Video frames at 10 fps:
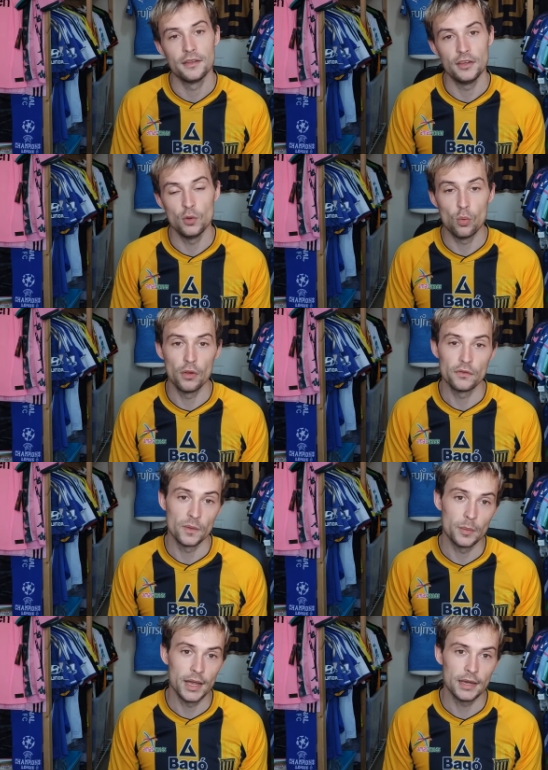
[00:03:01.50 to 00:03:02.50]
that you want on
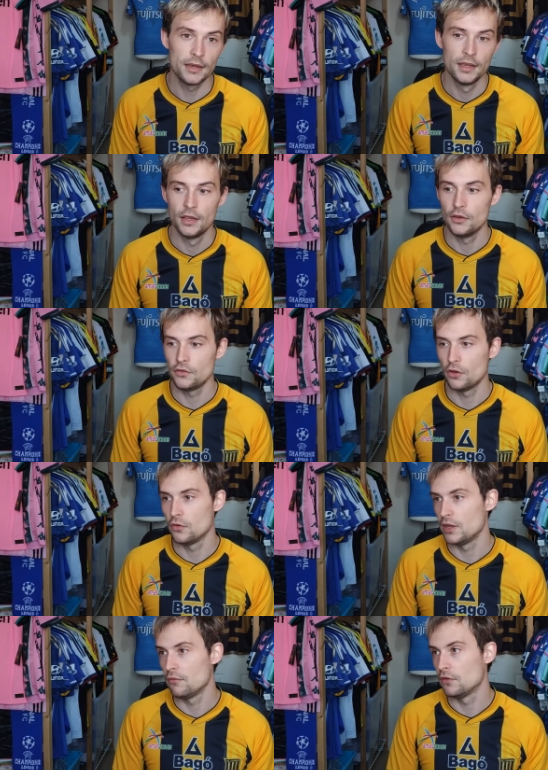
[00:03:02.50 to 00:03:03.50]
the back. So
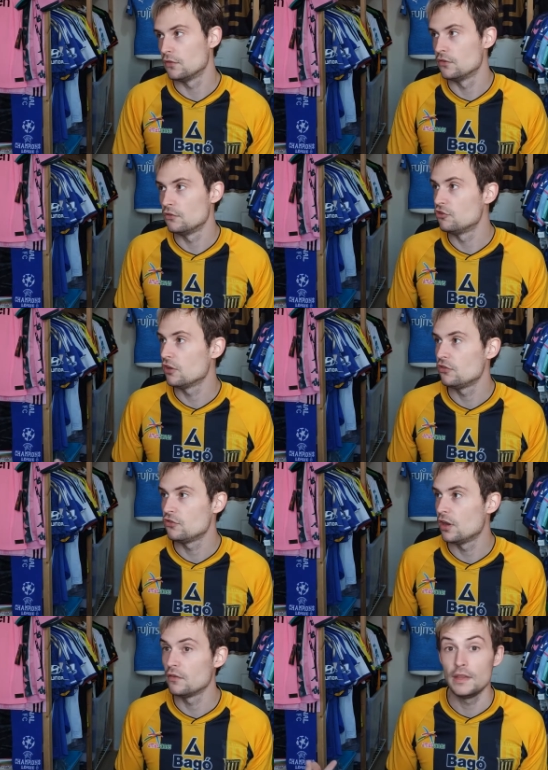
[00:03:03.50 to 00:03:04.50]
say for instance your Chelsea
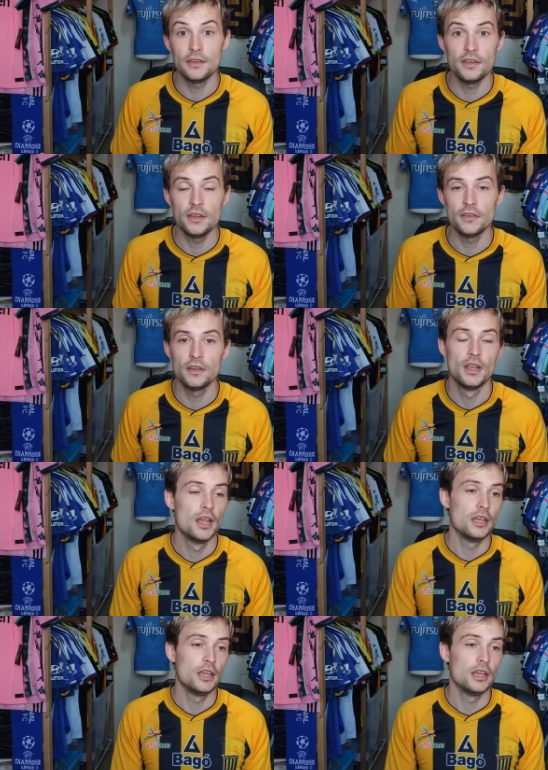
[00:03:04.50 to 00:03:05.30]
shirt for this season,